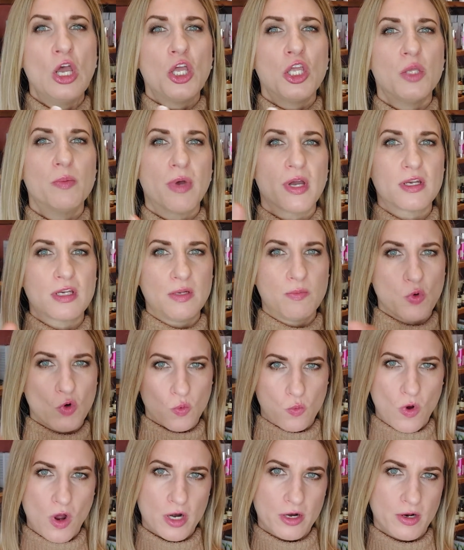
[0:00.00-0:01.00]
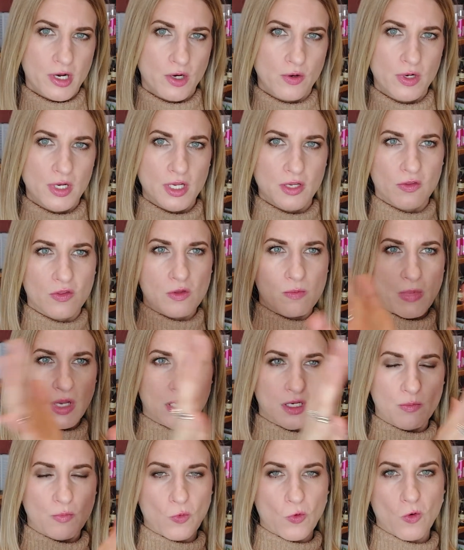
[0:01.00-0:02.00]
you might need more water ingredients, you might
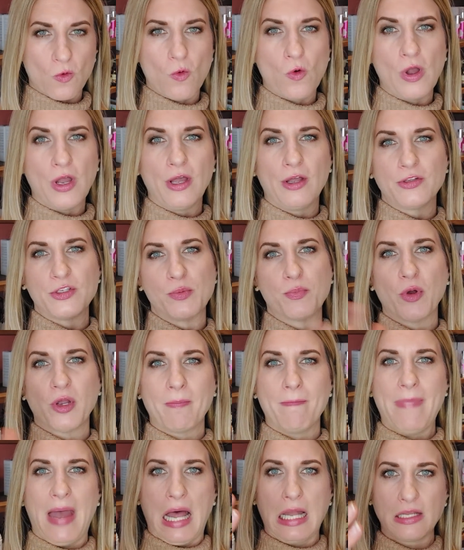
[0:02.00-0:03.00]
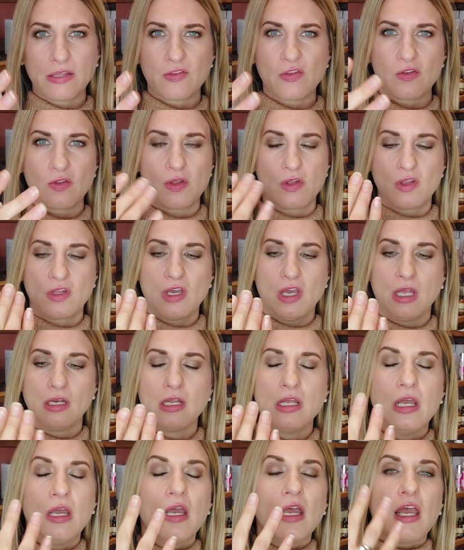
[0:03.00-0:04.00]
need more oil to bring balance to the skin.
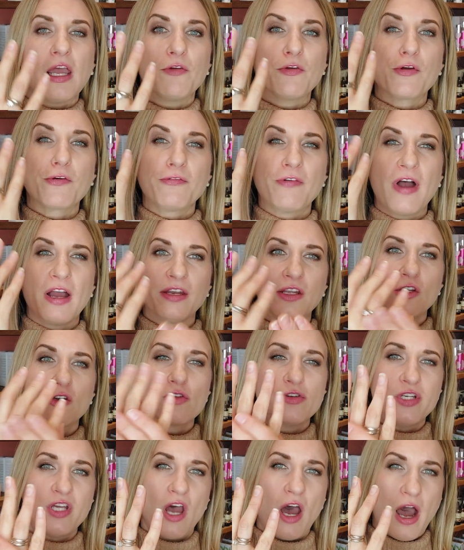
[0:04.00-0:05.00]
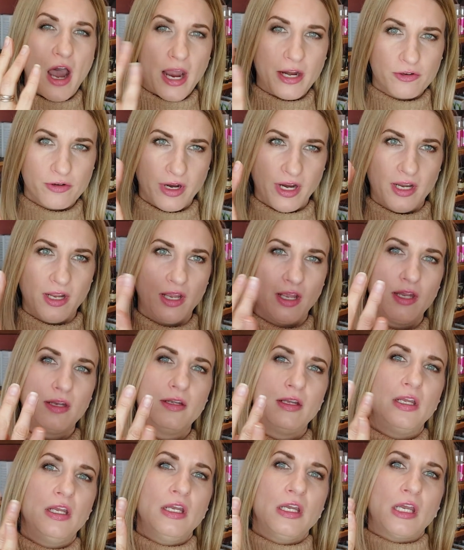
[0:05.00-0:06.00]
If you're finding you're dehydrated
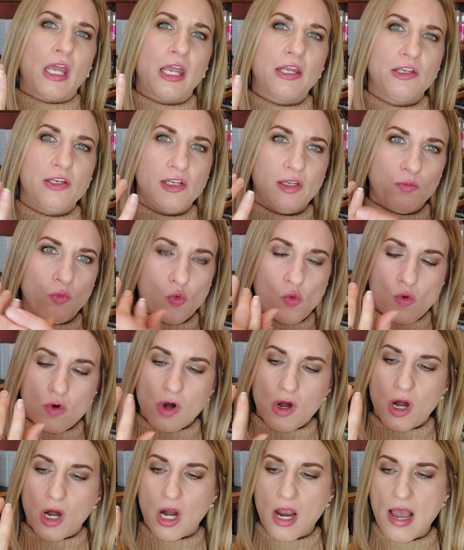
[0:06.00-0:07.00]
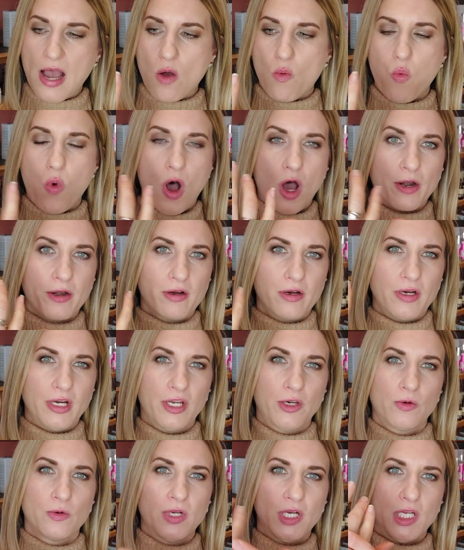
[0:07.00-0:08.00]
and you need more water
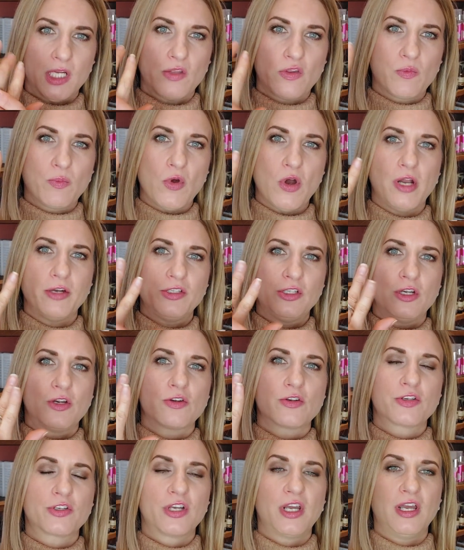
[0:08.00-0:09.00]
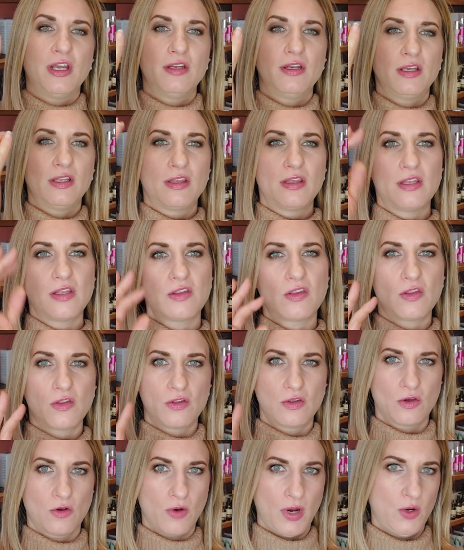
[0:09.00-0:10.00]
ingredients brought to your skin, this is
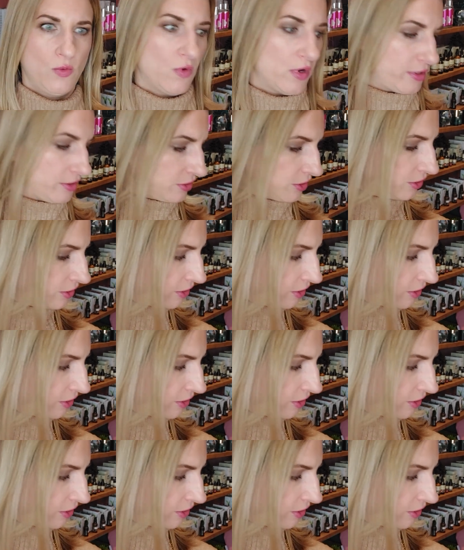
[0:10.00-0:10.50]
a great one to